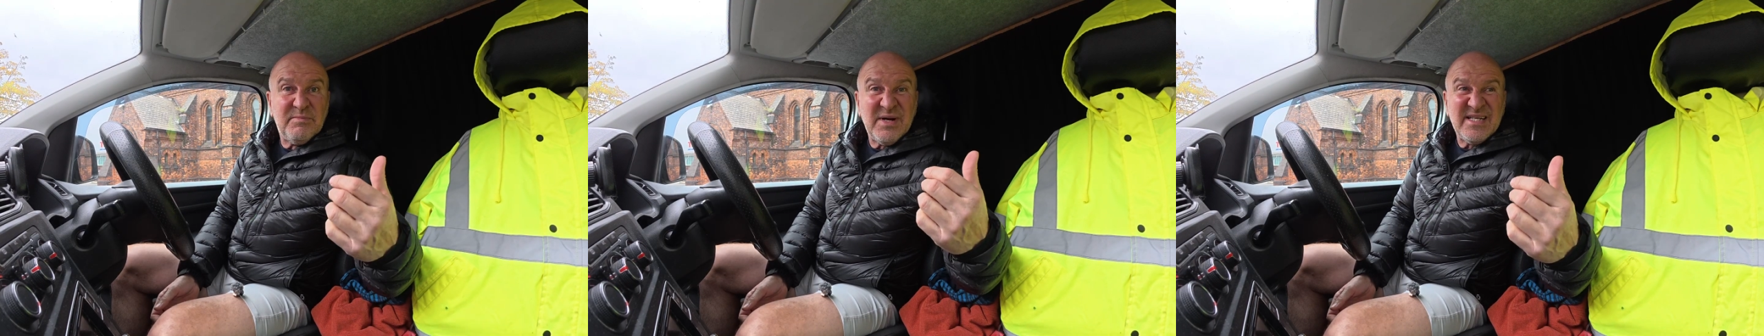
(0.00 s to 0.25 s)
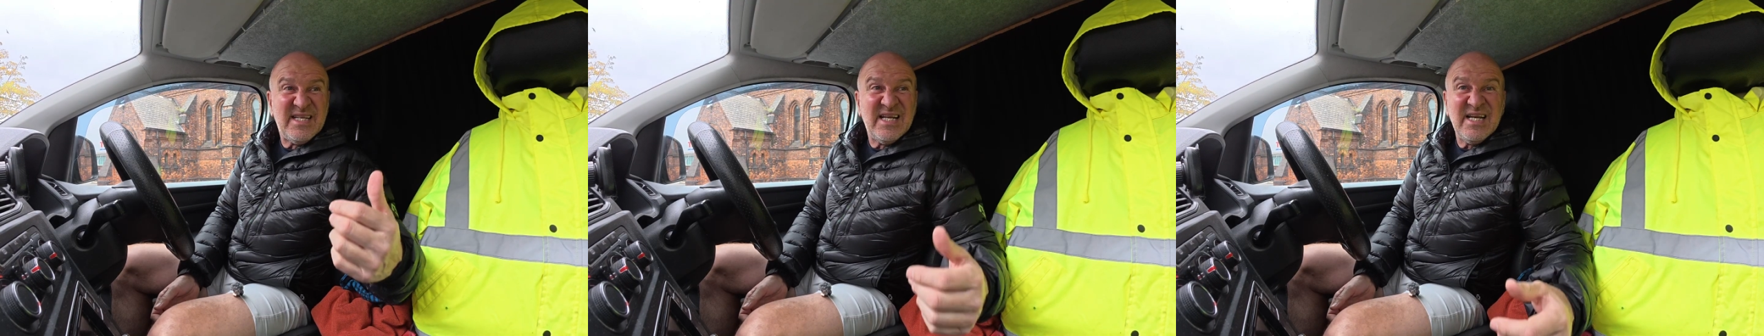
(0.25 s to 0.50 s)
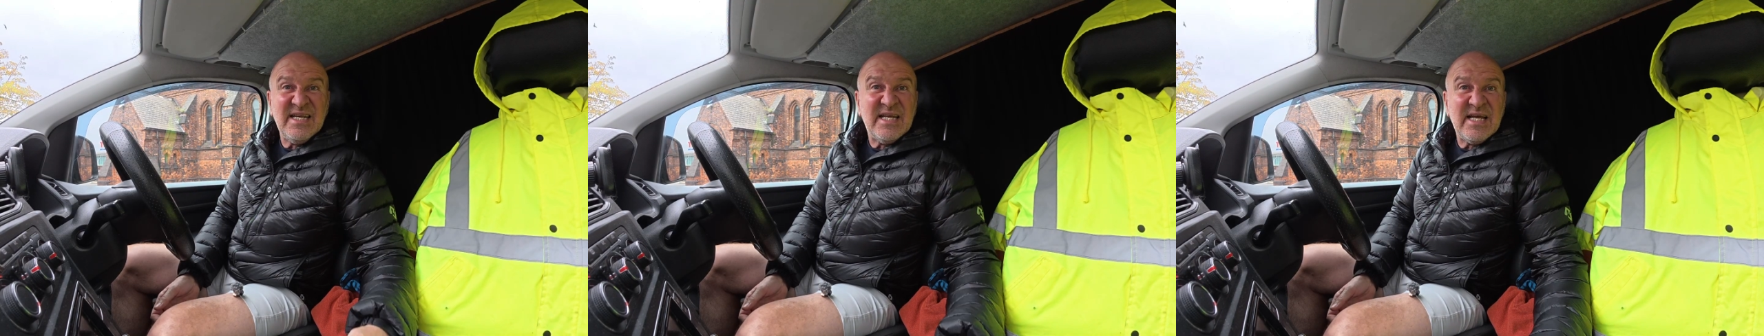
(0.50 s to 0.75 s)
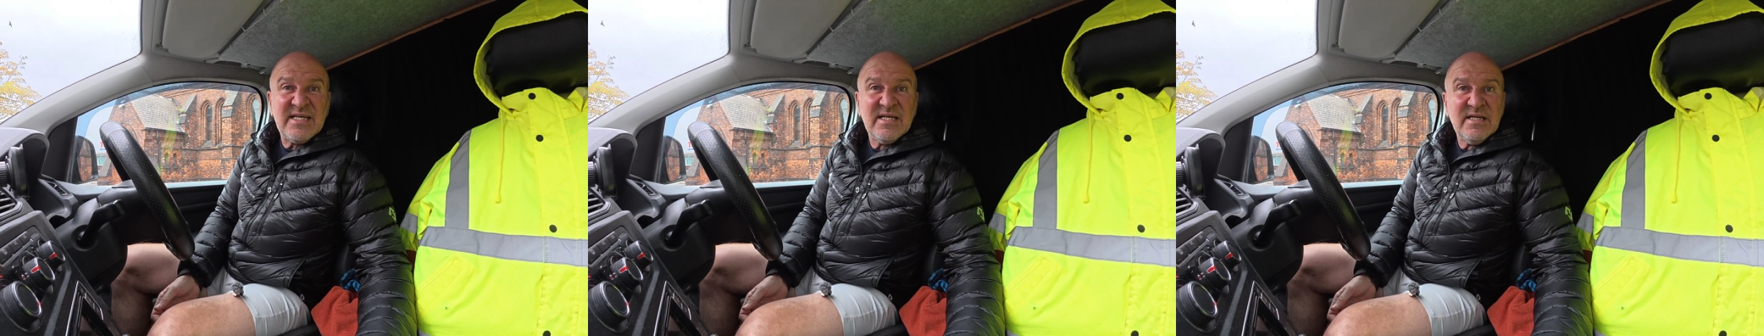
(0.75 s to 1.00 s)
practically
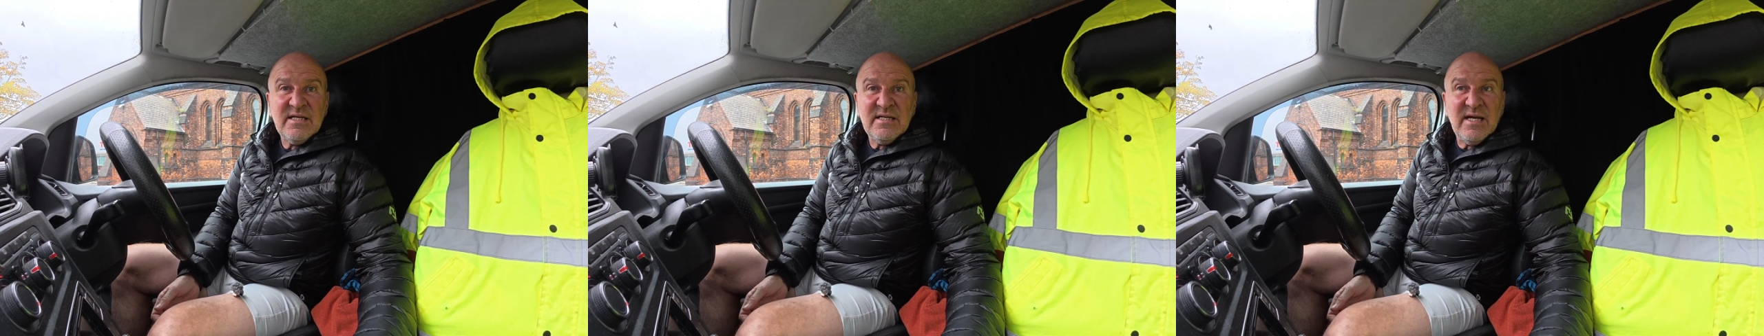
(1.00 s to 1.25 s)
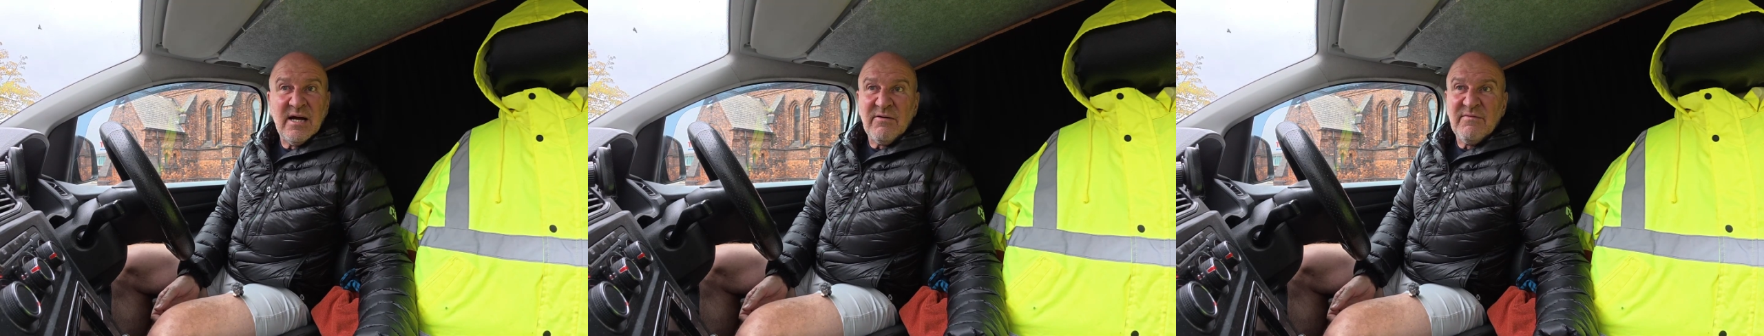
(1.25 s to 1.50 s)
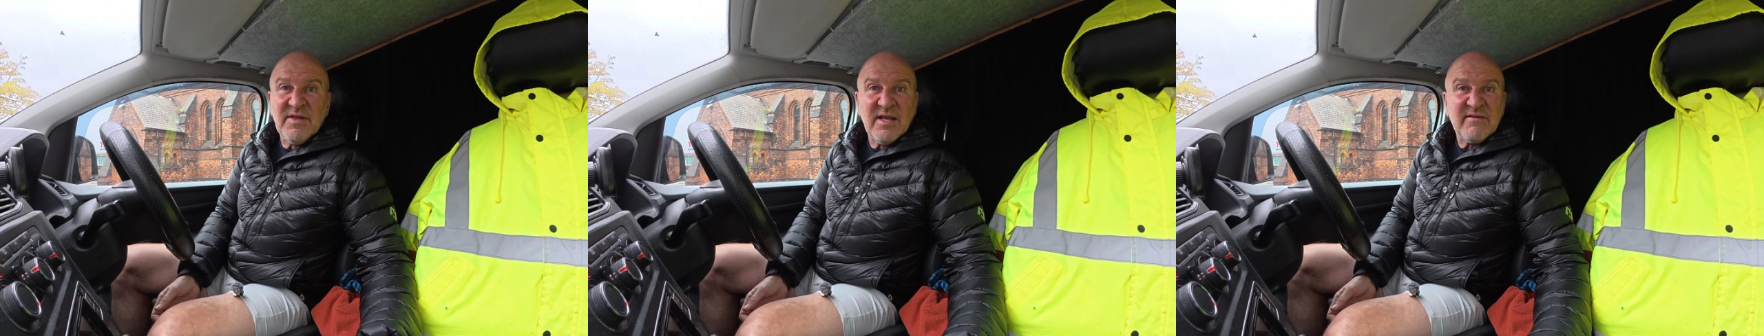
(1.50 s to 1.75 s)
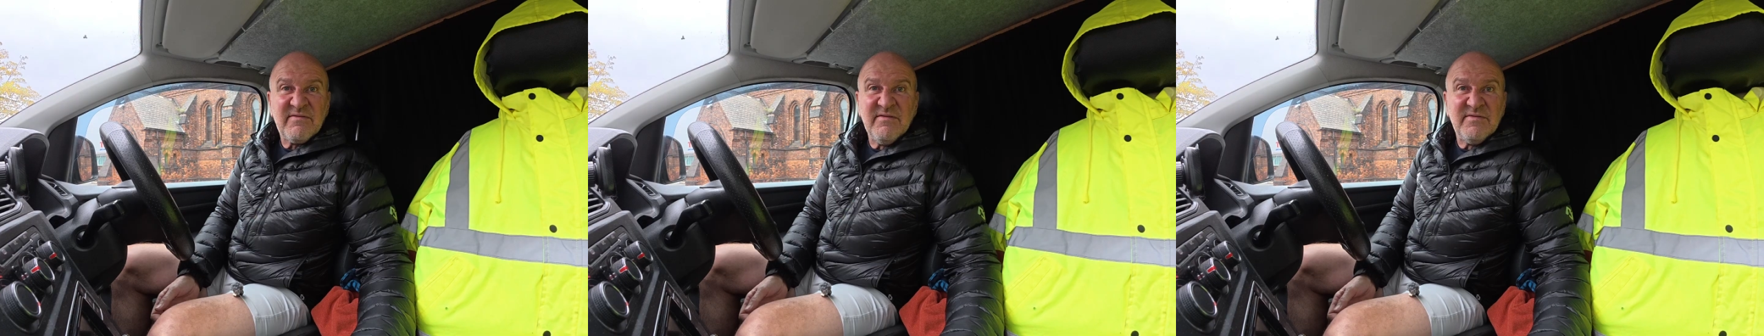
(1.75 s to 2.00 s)
dead now for the
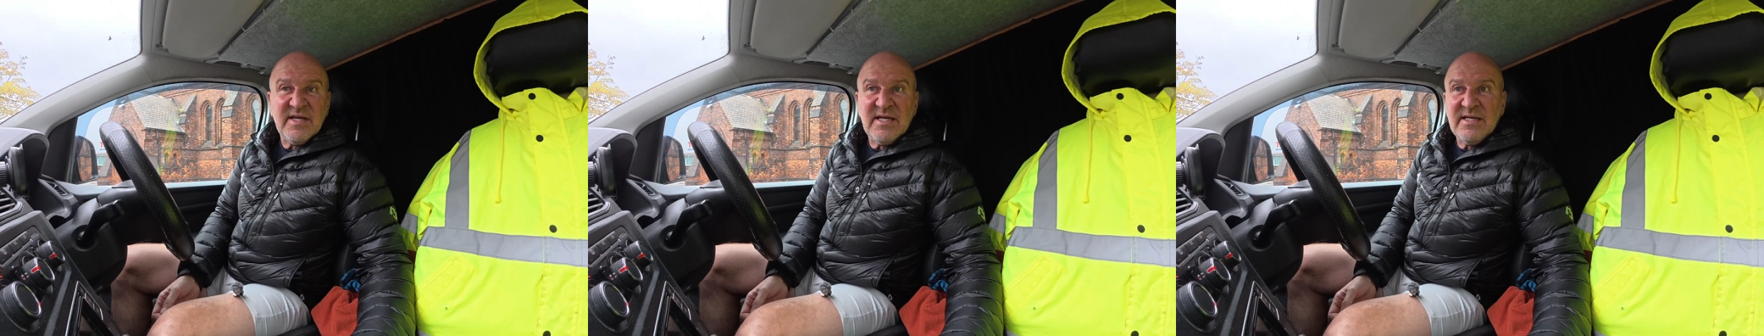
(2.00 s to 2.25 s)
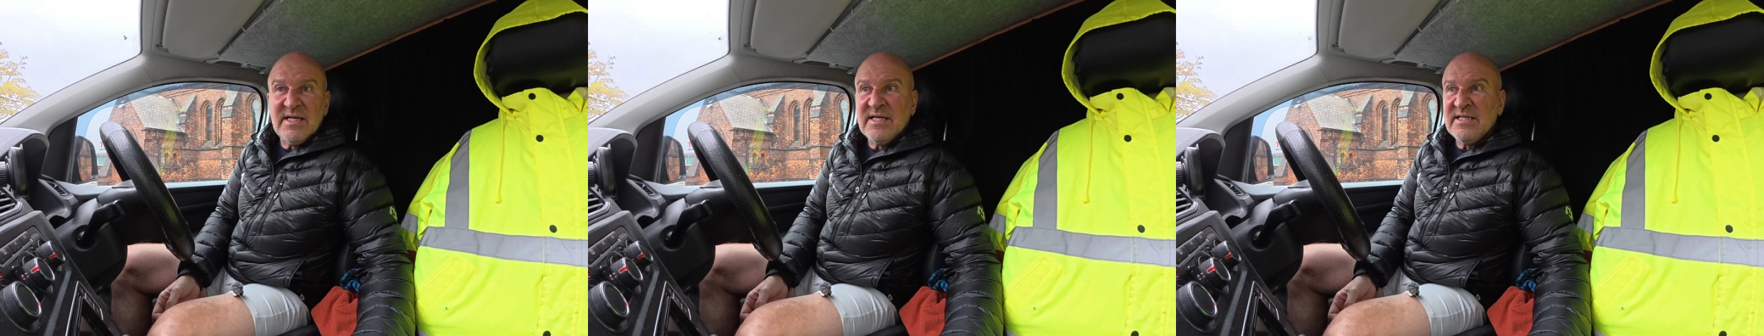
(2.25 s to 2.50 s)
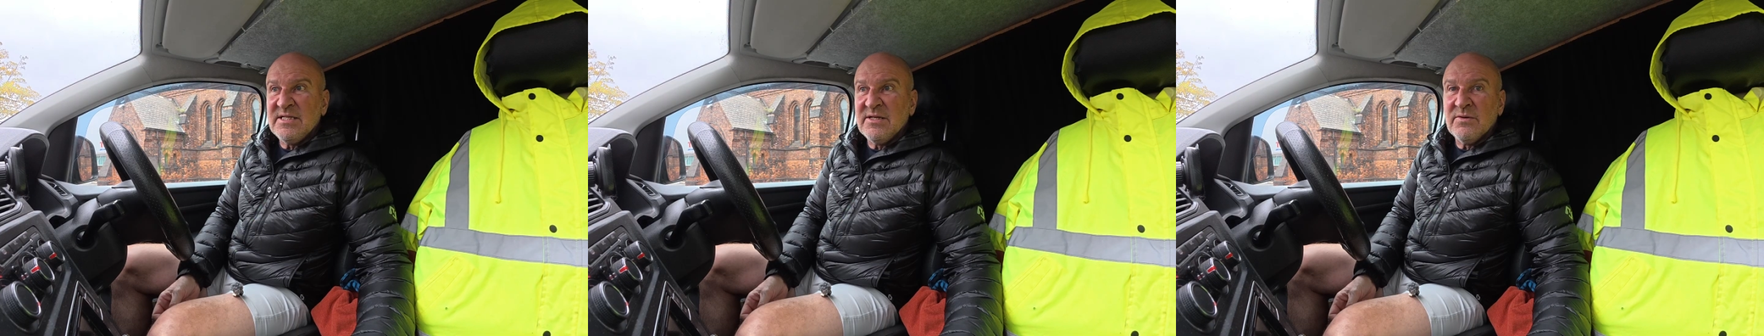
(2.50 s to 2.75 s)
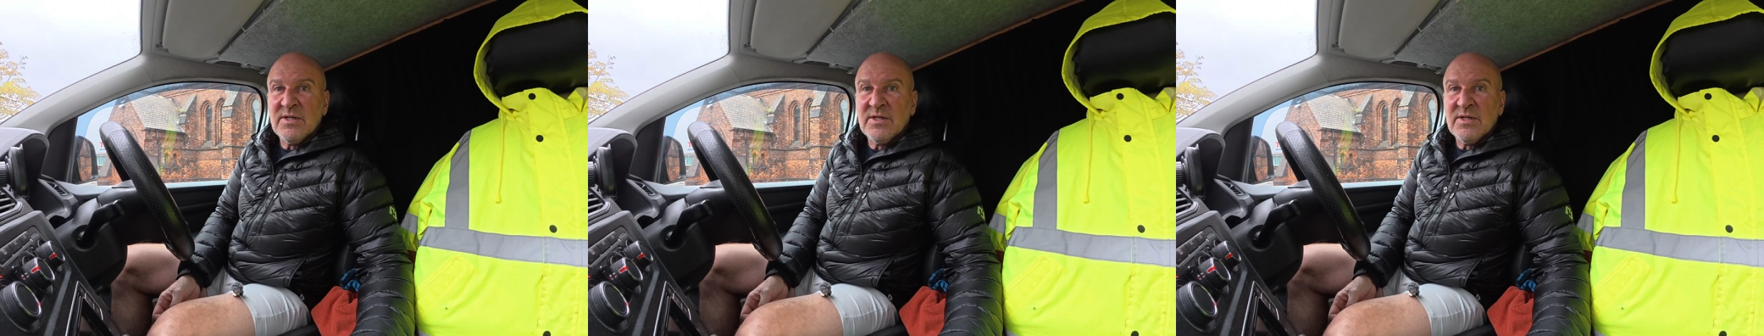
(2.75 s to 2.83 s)
last 15 years,